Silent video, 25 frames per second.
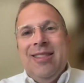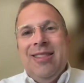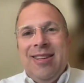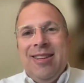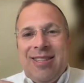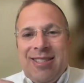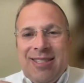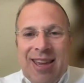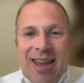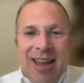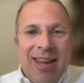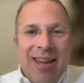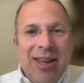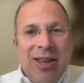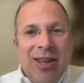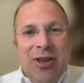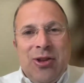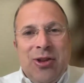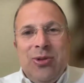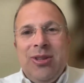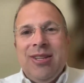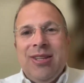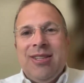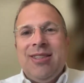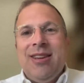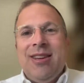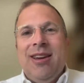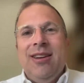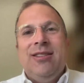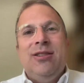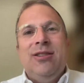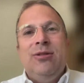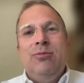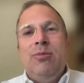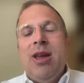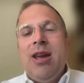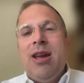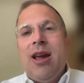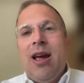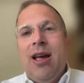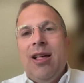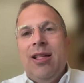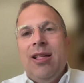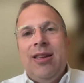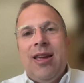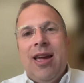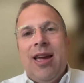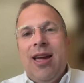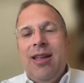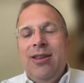The second you decide to make
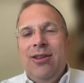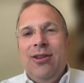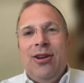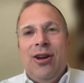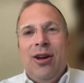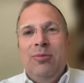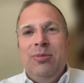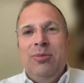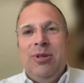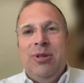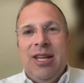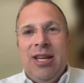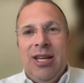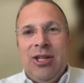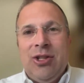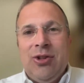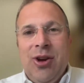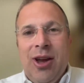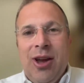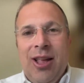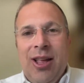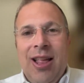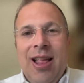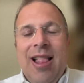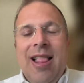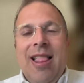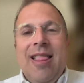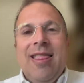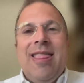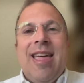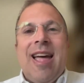Aliyah and you come to Israel,